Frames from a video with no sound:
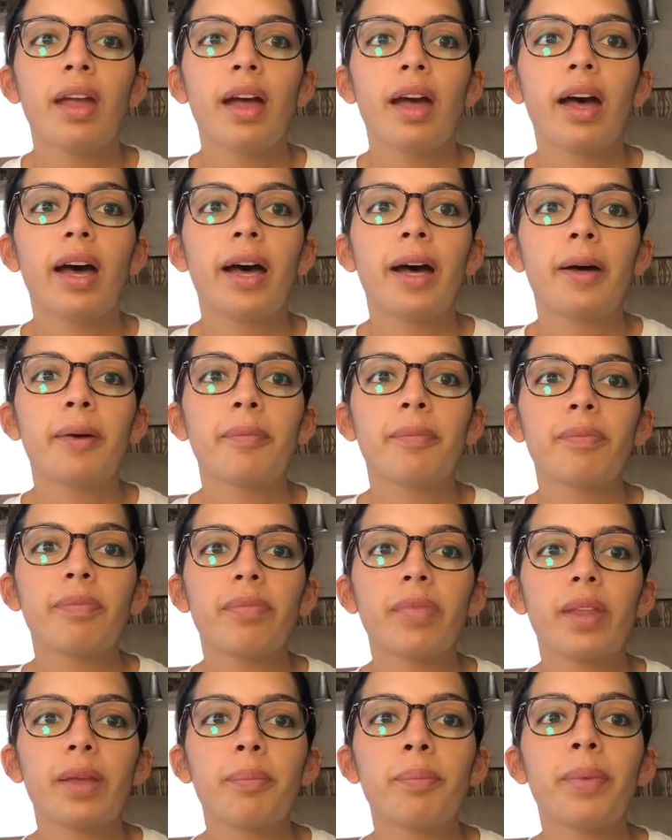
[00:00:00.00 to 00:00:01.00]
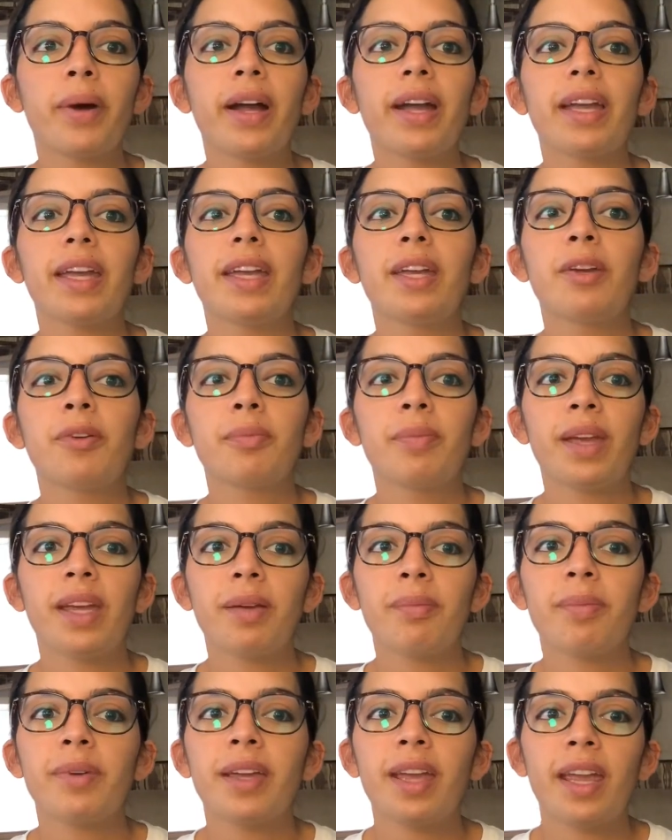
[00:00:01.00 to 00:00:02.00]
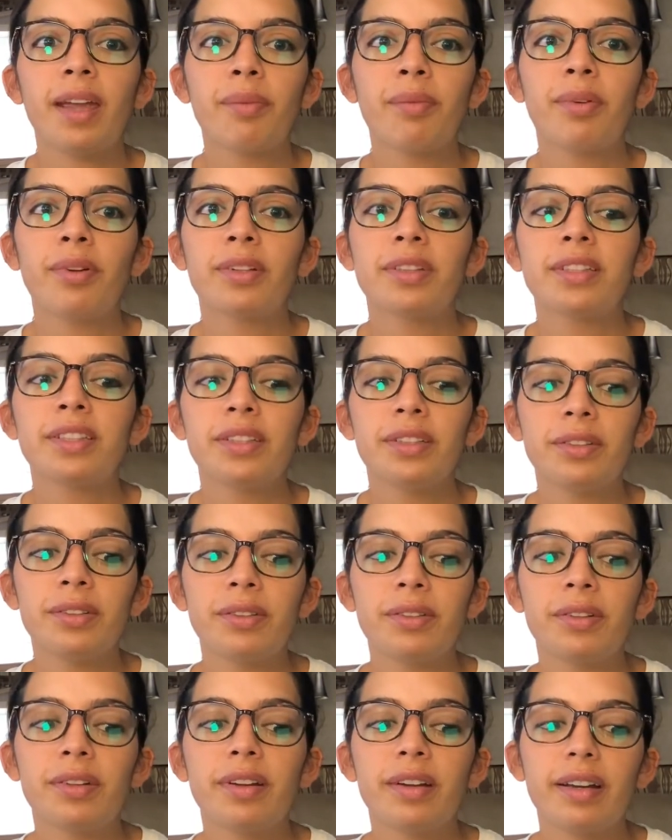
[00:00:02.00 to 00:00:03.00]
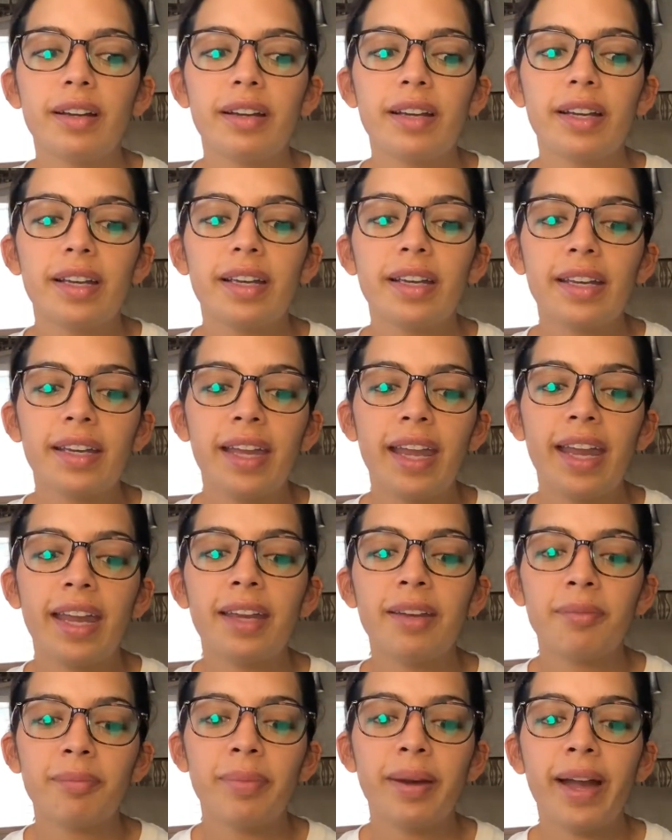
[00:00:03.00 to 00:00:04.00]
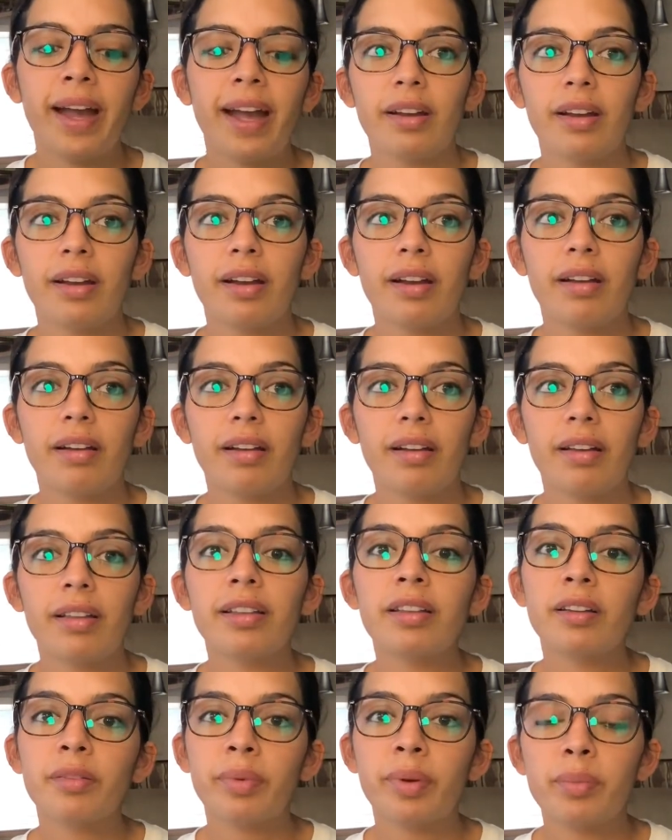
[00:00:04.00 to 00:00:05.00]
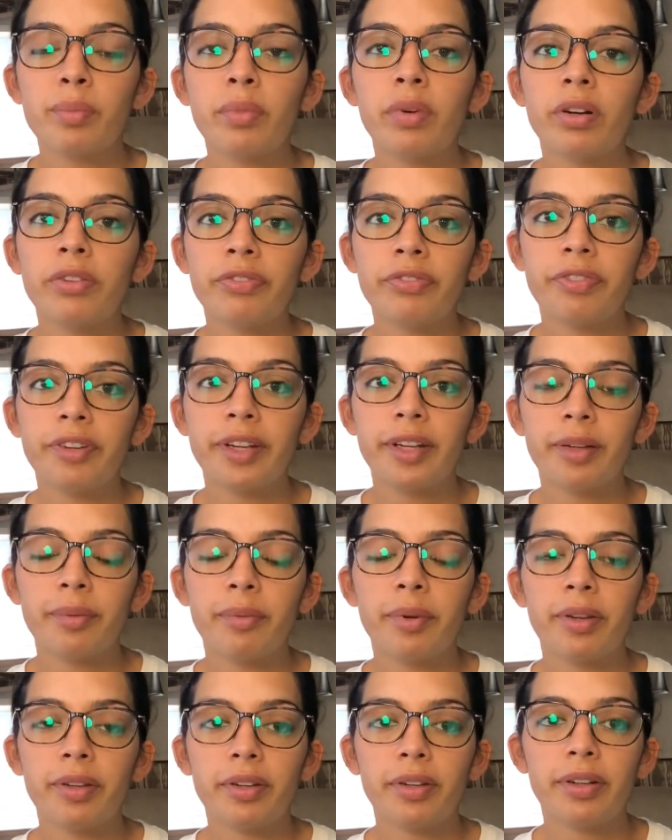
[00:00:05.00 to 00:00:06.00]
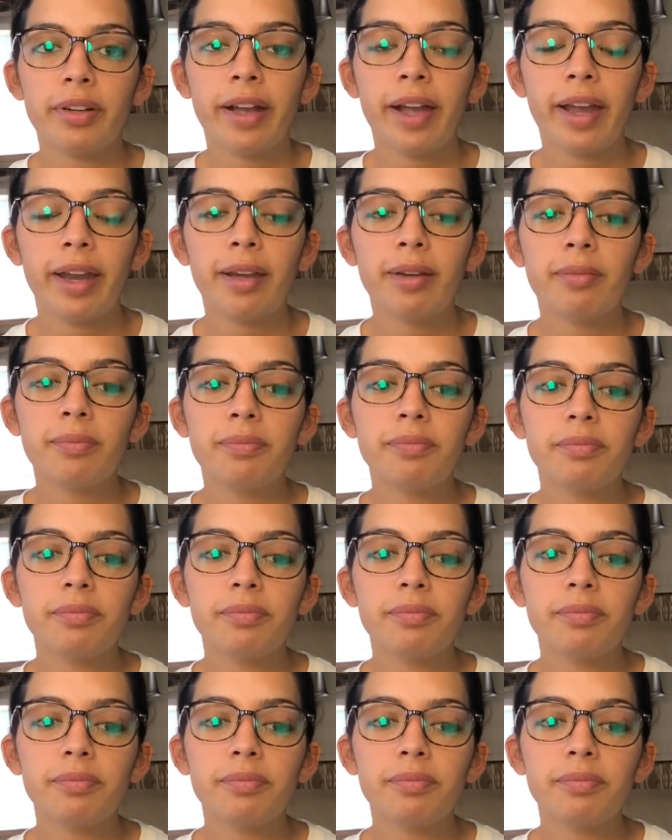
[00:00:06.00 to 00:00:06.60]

But you may be able to gain back a little bit more freedom with your diet.